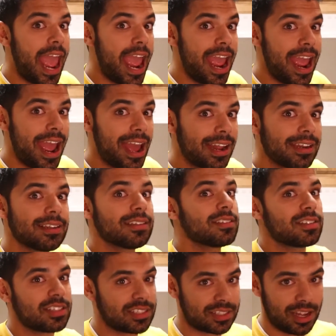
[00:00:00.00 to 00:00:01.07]
and
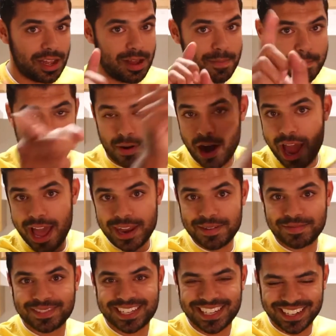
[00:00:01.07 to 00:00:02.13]
some bread.
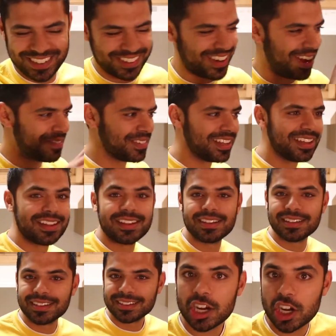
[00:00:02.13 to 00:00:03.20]

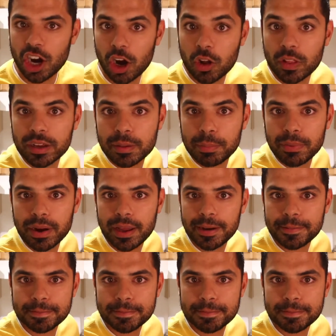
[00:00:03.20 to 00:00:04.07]
Garlic bread.